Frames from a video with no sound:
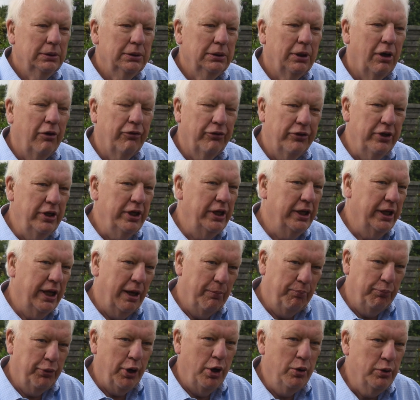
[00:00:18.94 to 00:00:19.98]
Often in
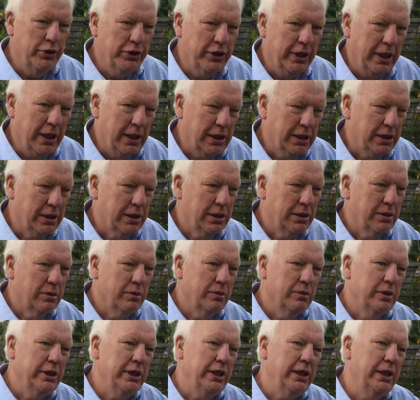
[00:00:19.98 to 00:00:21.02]
that process,
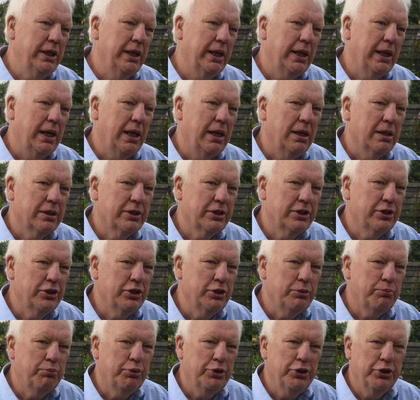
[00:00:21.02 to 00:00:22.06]
we get asked
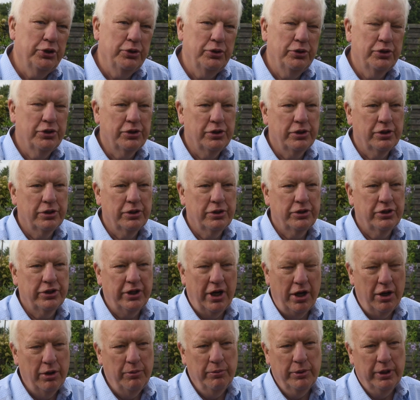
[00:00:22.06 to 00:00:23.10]
to produce a
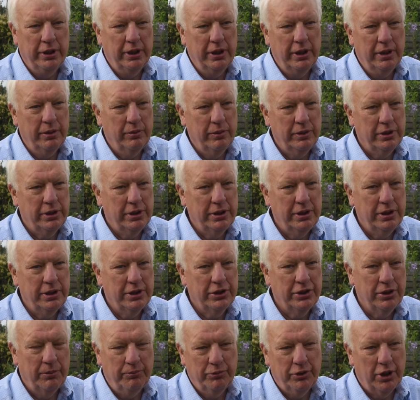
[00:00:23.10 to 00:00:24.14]
ceremony which is
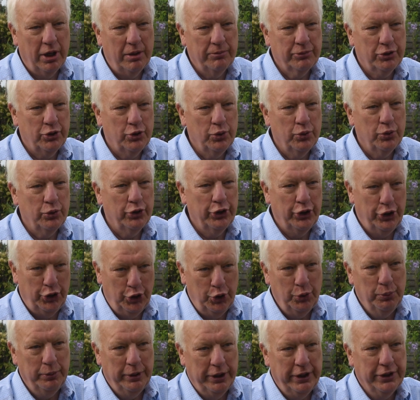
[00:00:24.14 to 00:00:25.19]
sometimes called a
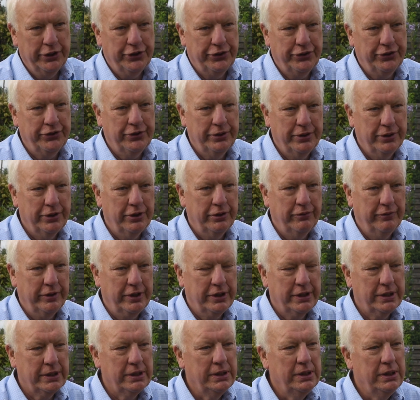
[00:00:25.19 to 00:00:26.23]
humanist
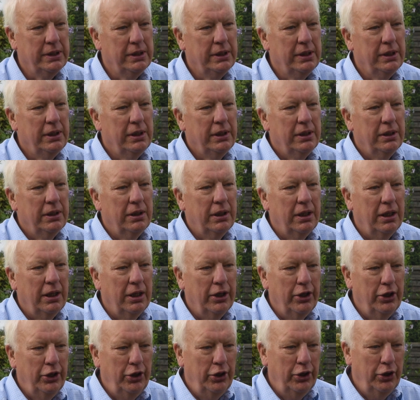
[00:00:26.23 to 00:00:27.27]

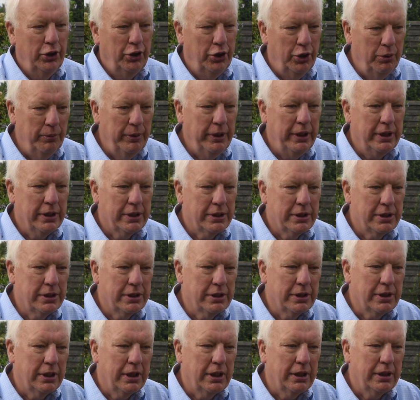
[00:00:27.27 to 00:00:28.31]
service.
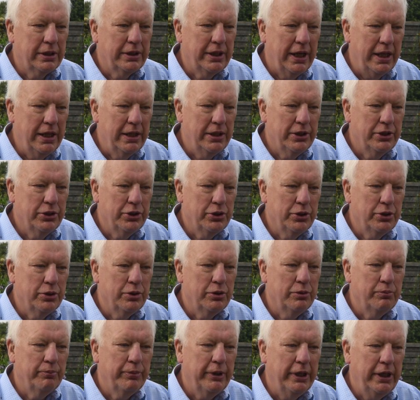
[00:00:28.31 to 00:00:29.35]
Humanists tend
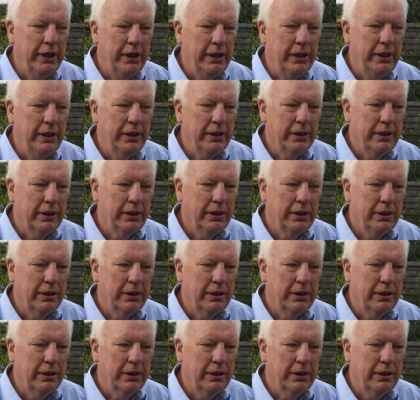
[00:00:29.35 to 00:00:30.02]
to be